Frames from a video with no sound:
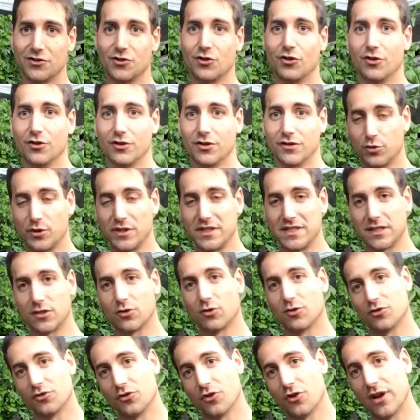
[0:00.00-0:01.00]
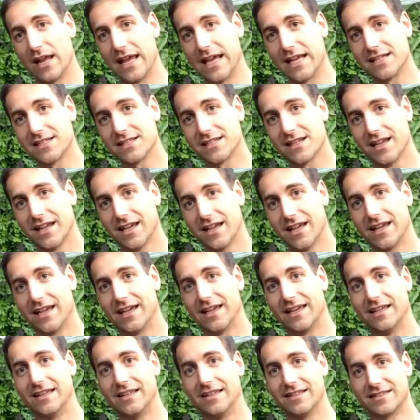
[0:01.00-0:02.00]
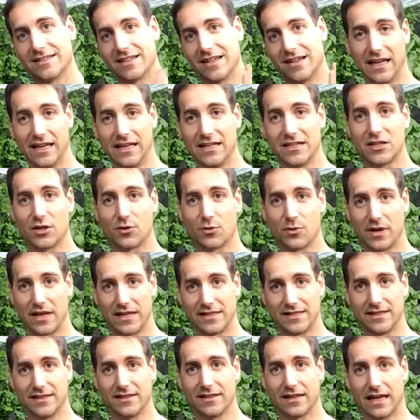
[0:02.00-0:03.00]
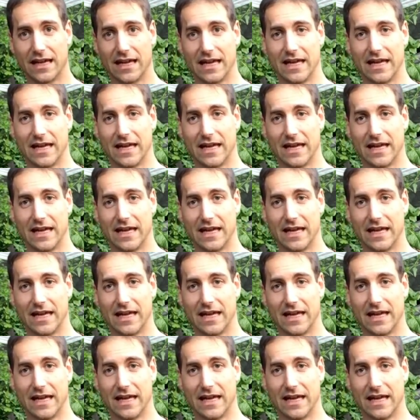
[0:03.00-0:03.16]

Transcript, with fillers: the critical knowledge is integrated